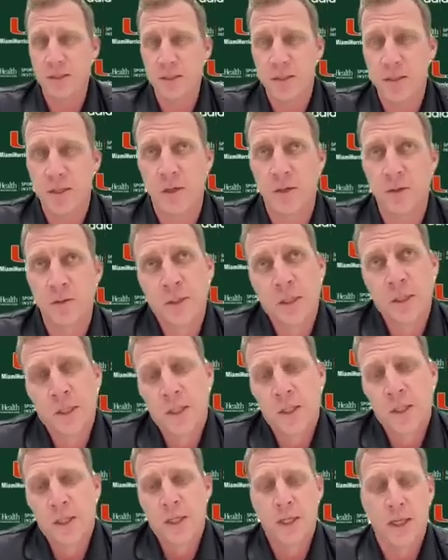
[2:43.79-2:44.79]
So,
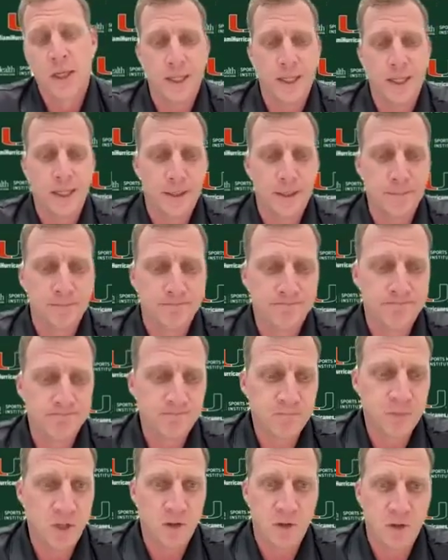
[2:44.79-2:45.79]
um,
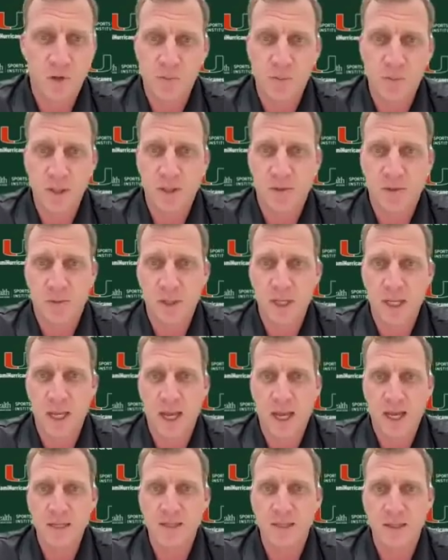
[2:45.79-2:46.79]
you know, those will be the three
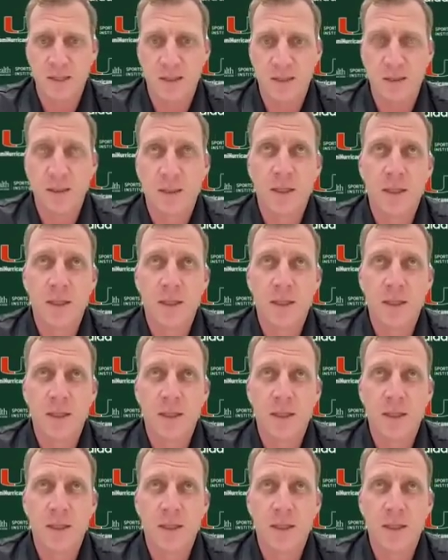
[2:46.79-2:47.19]
guys that